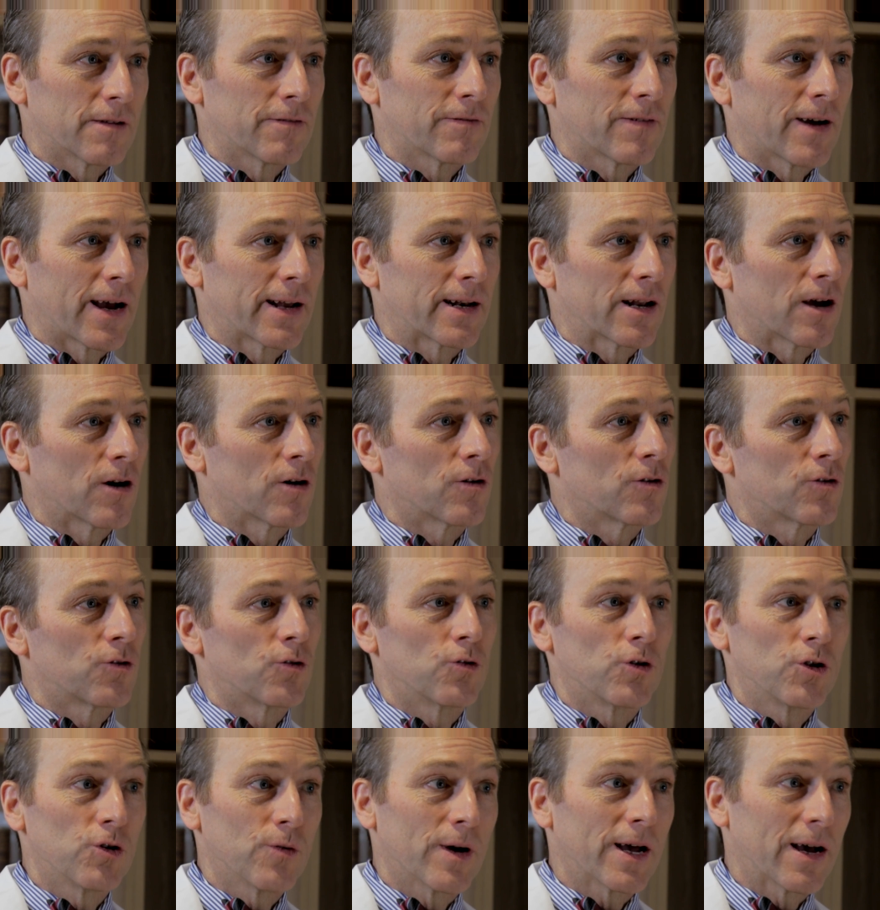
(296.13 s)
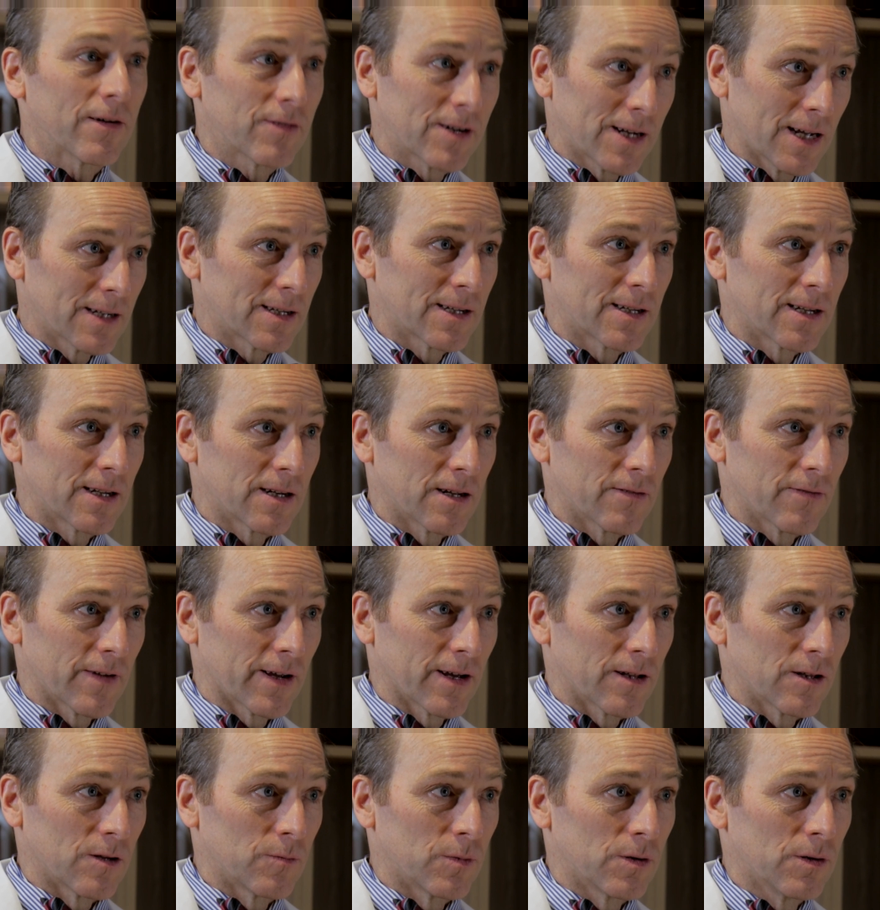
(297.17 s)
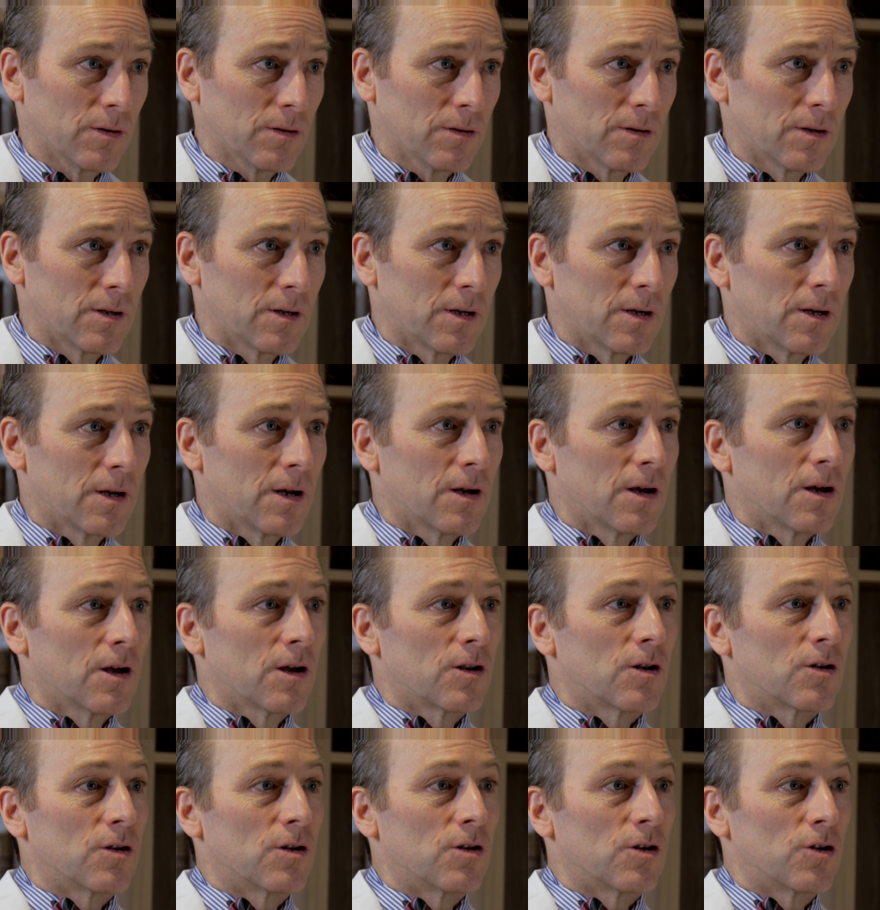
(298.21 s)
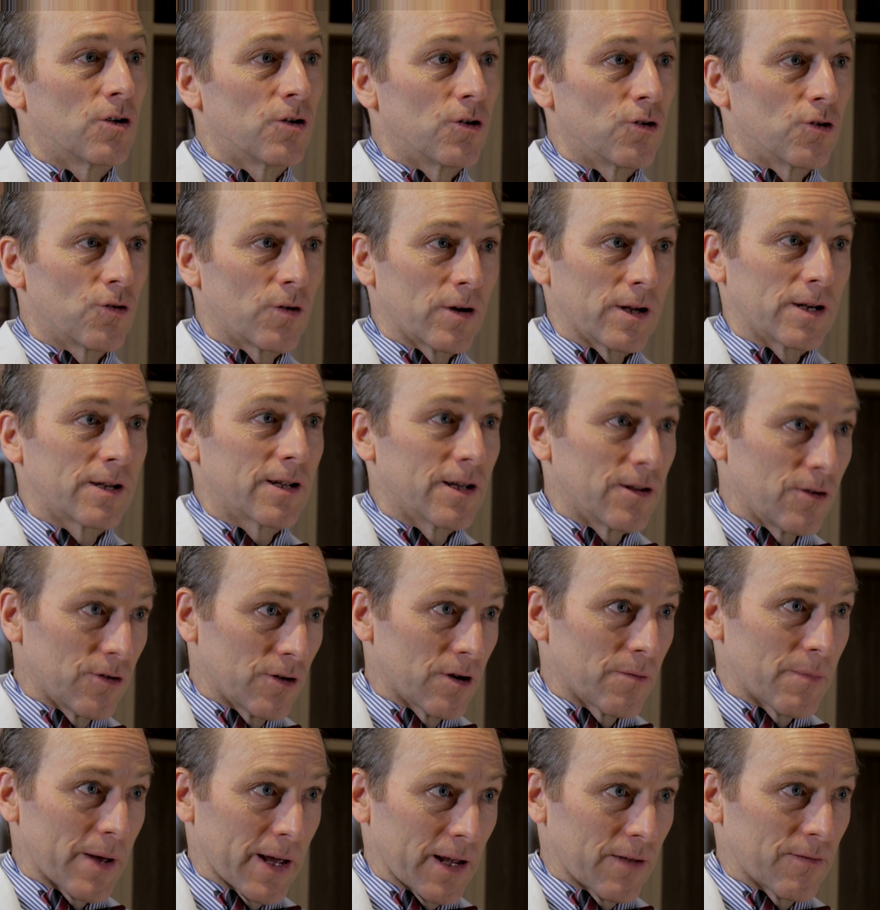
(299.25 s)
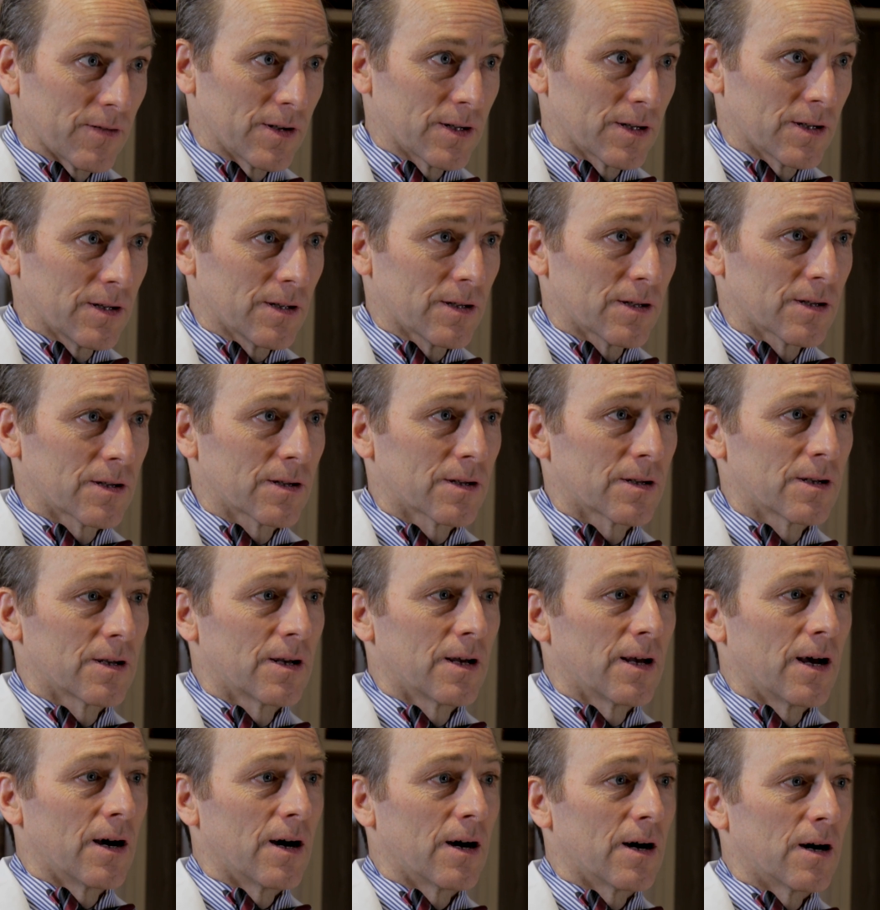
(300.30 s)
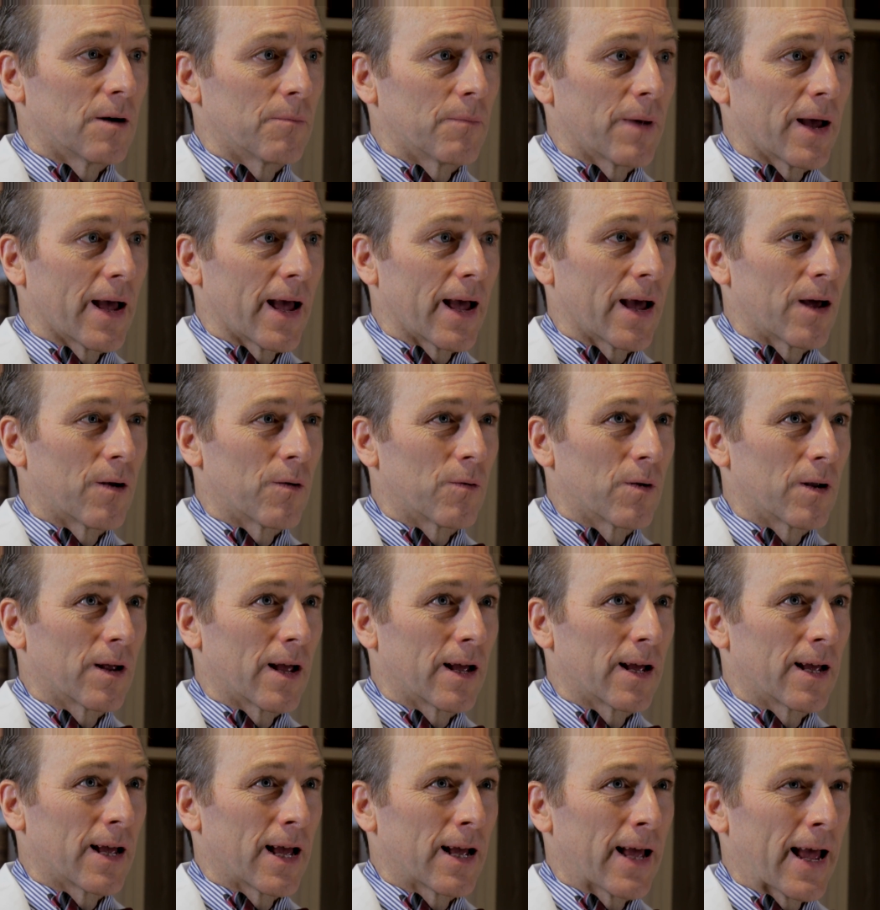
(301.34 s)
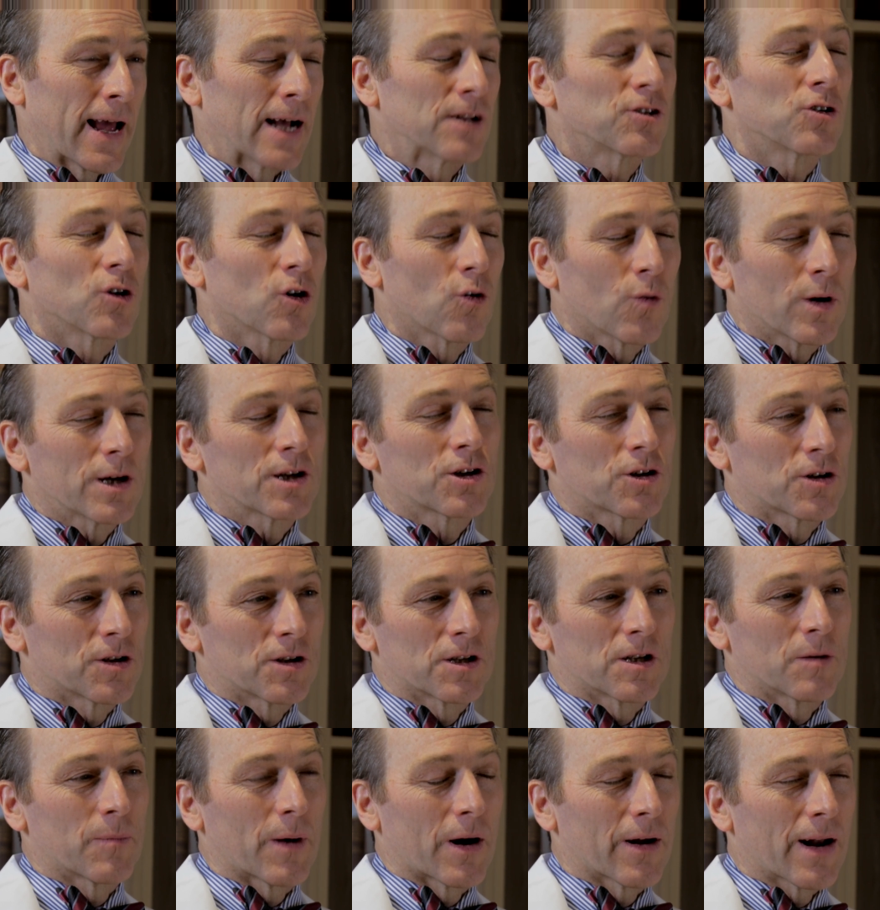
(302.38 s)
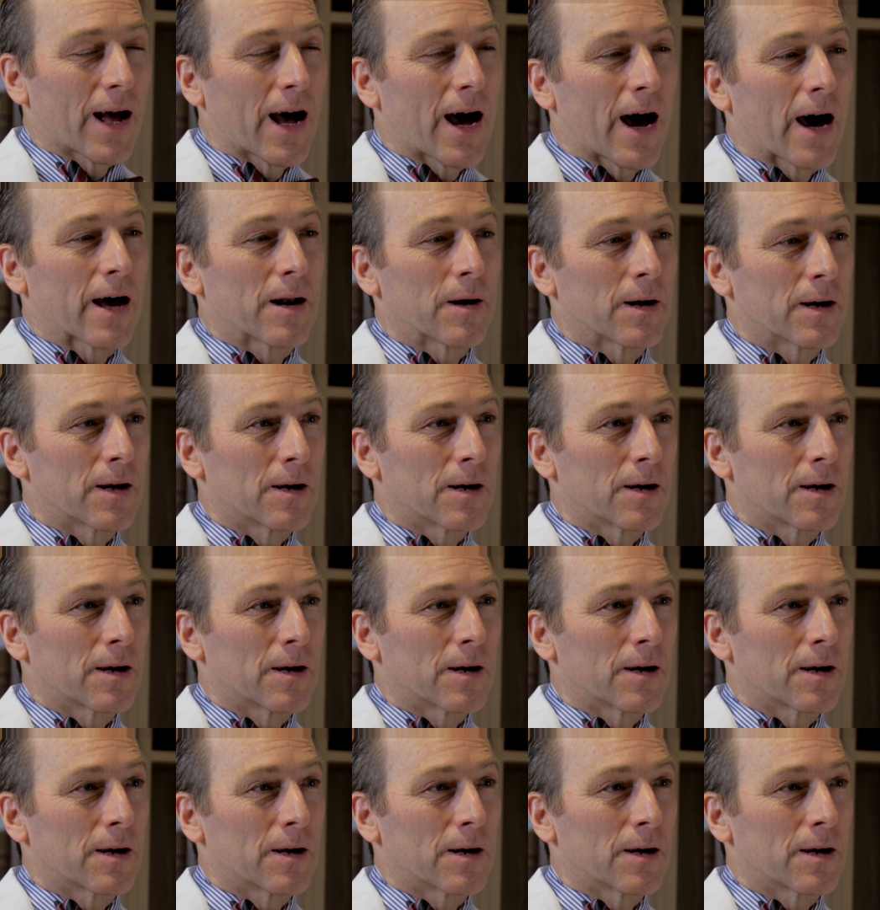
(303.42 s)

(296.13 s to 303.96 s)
find out, do you have testing available? Do you continue to make visits? And answer questions about how to